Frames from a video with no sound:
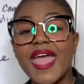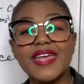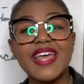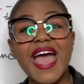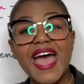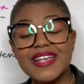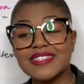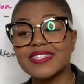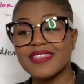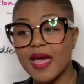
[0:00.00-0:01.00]
and
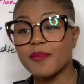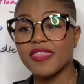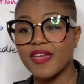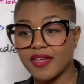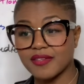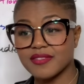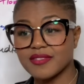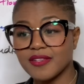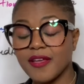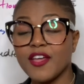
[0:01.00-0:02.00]
ask them things.